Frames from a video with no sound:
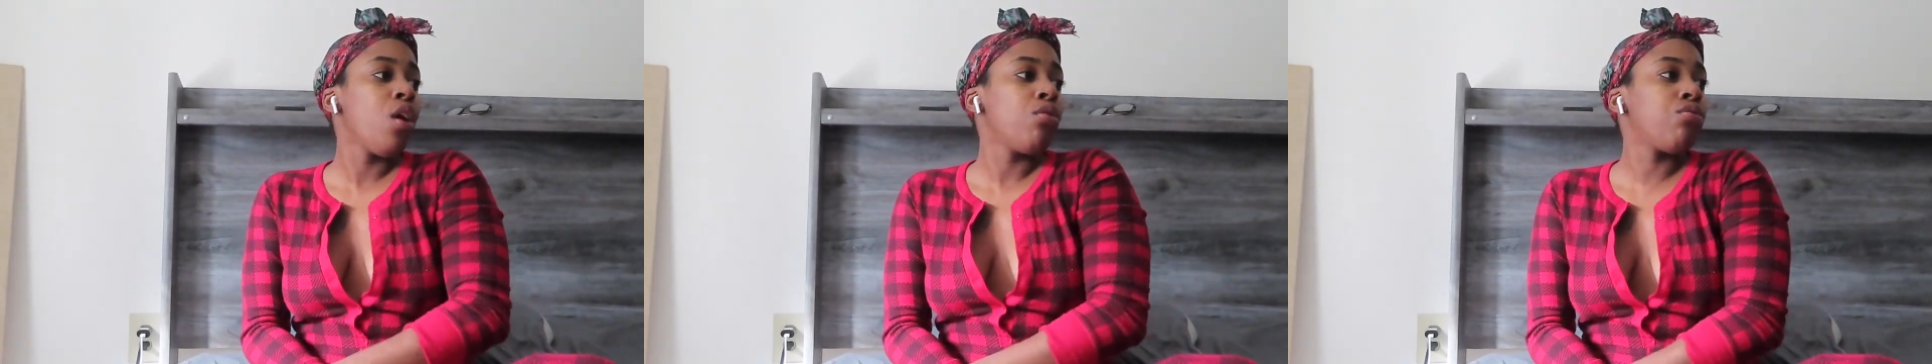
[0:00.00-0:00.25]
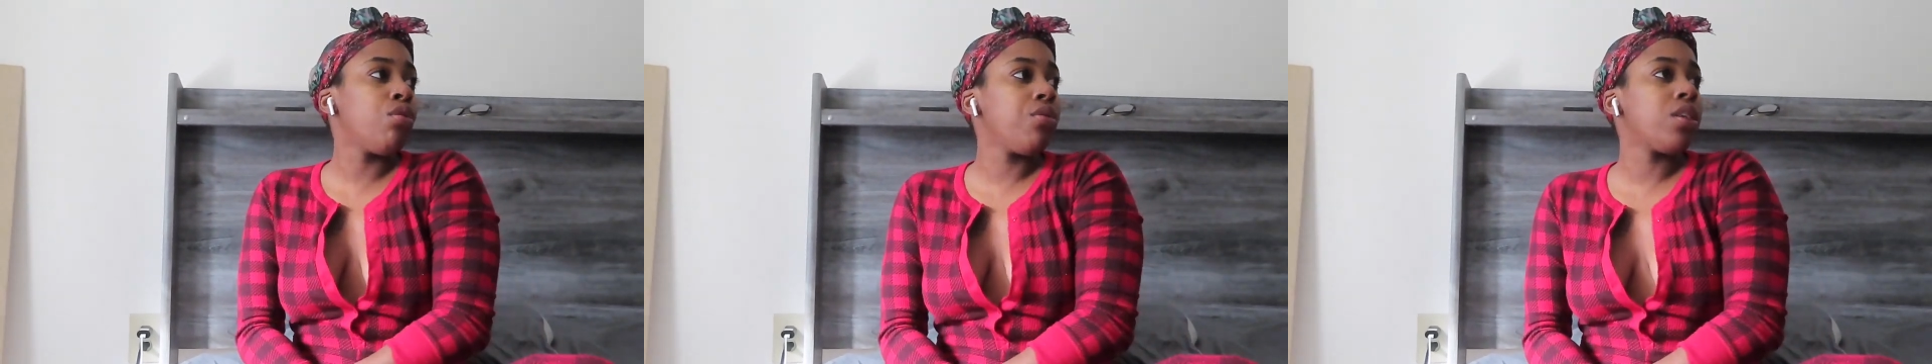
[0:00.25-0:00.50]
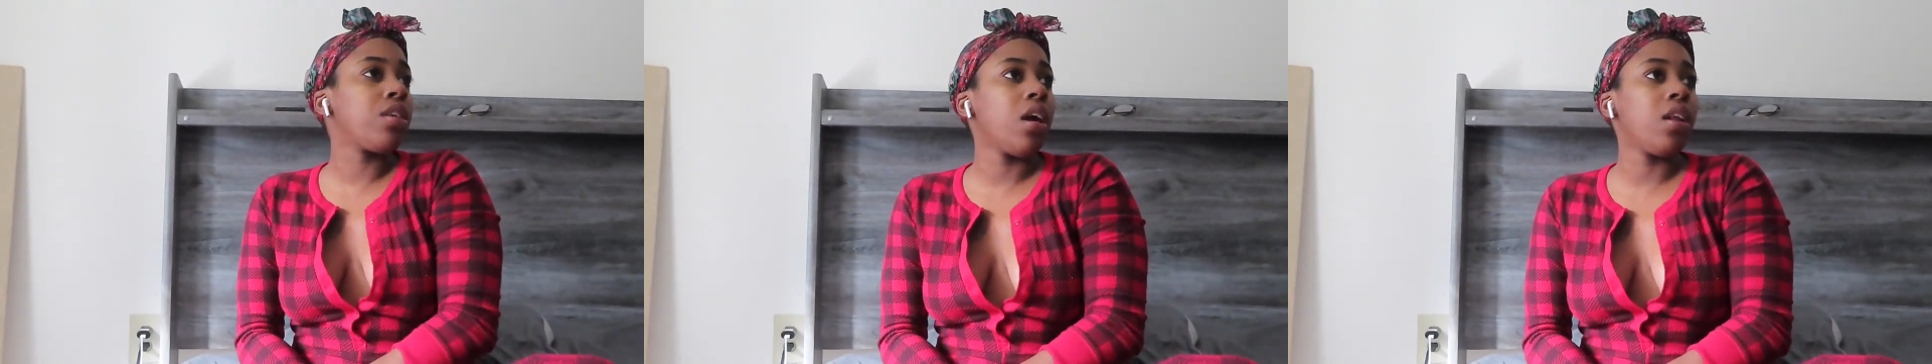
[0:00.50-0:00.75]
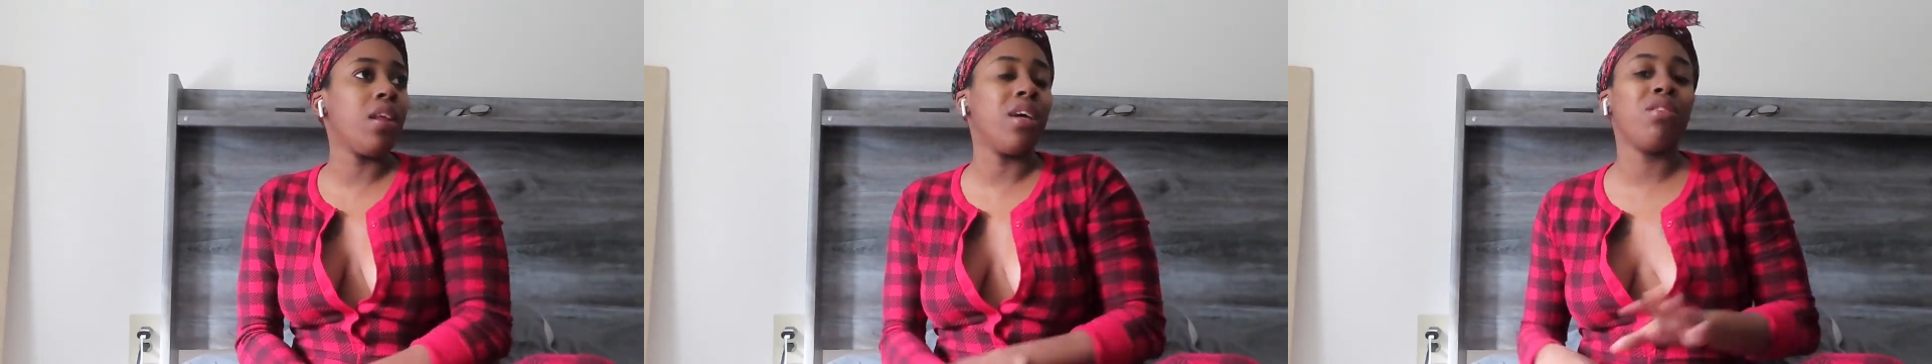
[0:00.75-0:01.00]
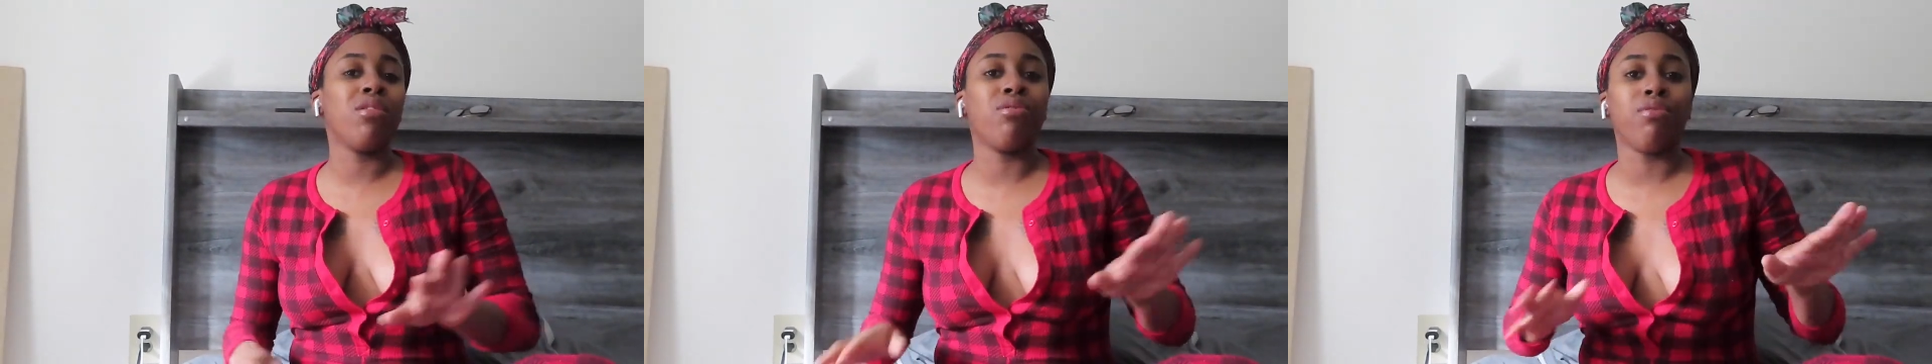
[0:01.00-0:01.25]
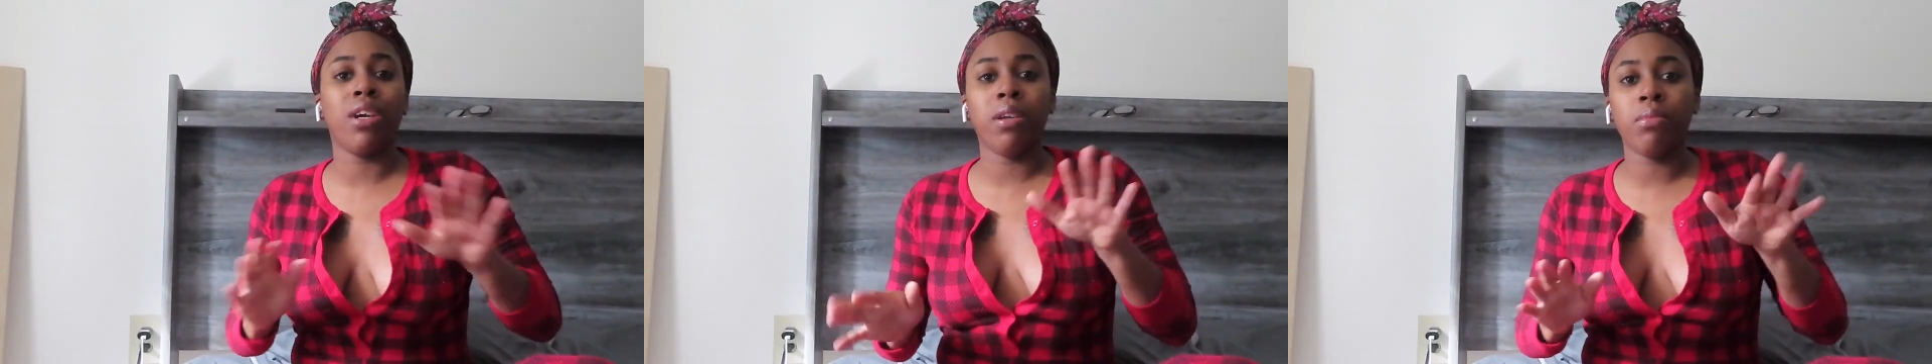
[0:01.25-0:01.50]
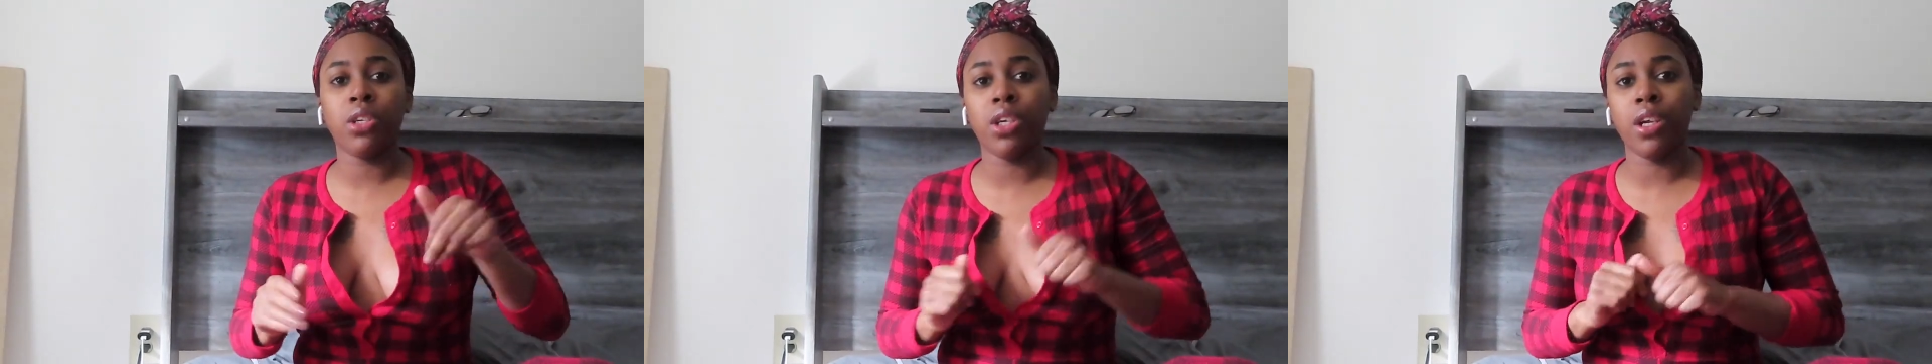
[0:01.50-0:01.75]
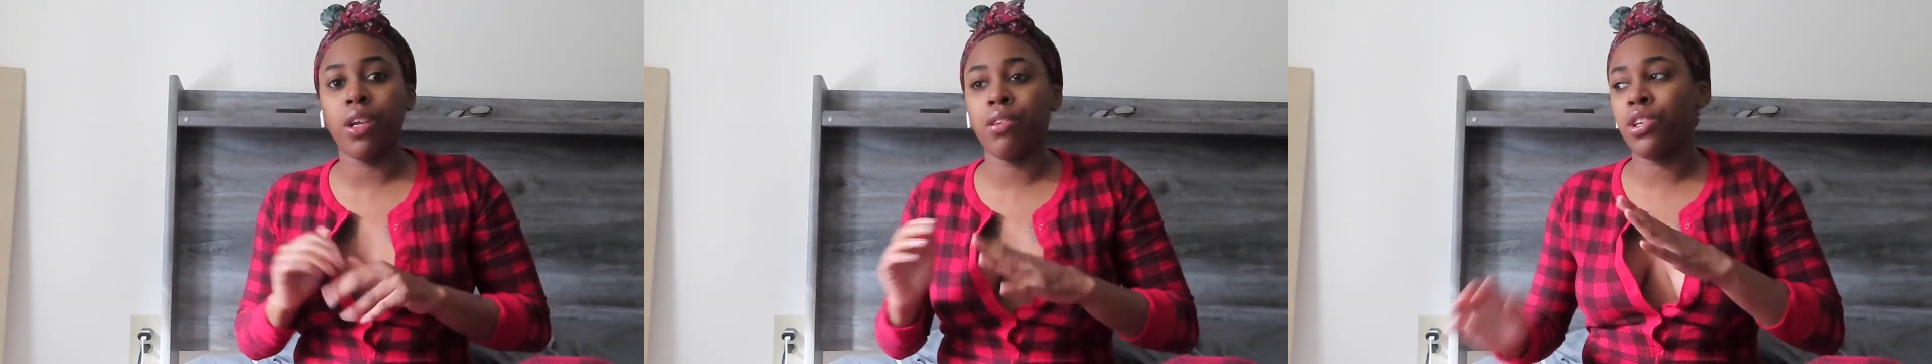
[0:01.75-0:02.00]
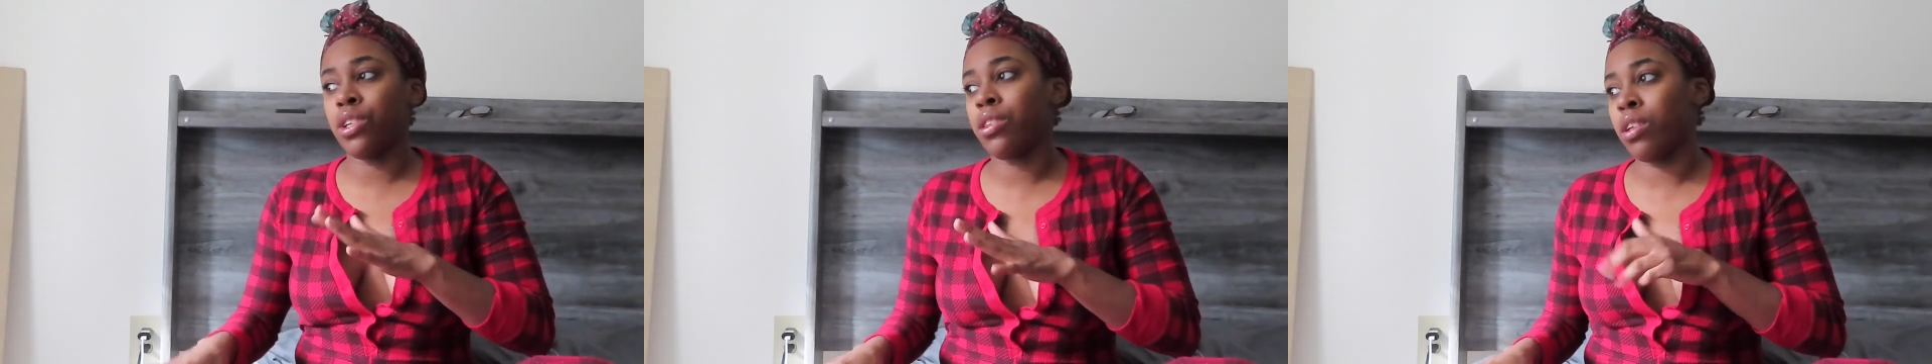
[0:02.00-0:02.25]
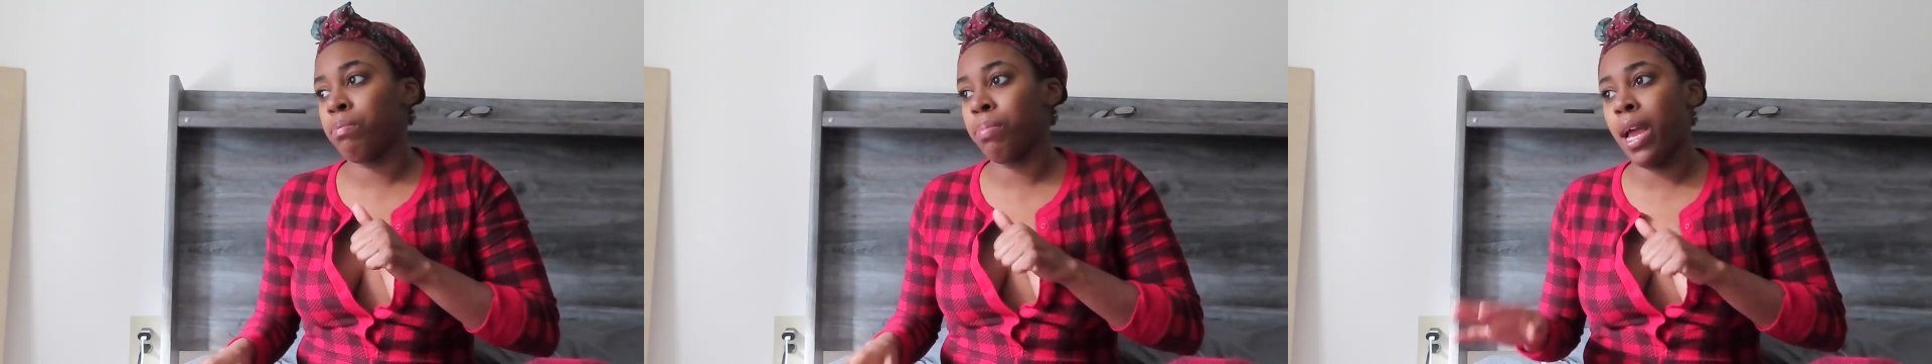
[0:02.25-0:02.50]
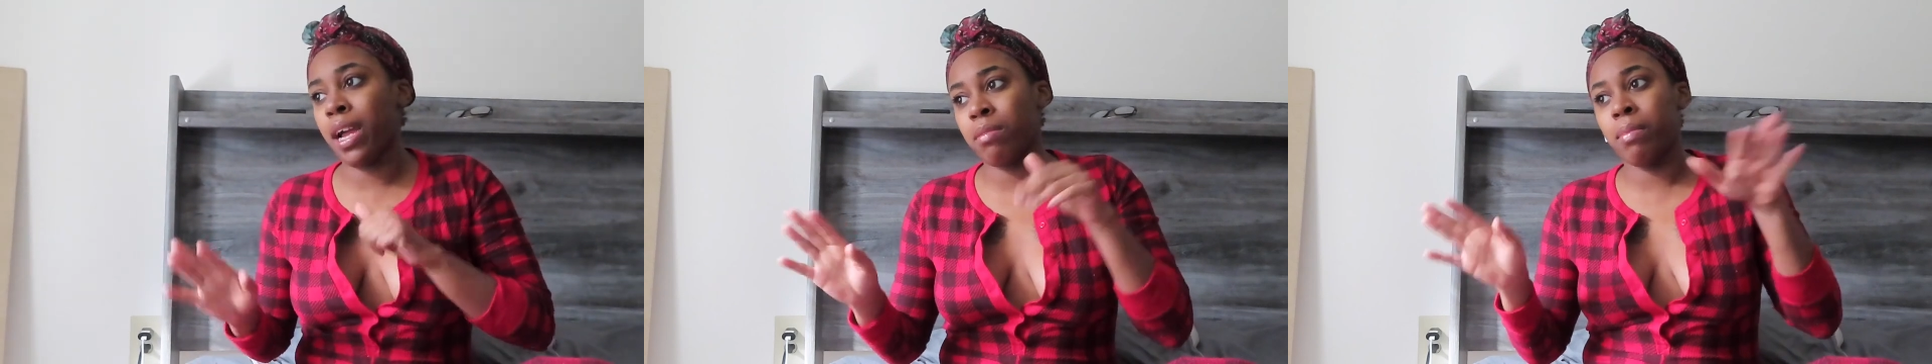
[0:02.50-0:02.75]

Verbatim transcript: so there's kind of like just random shit, shit's unpacked.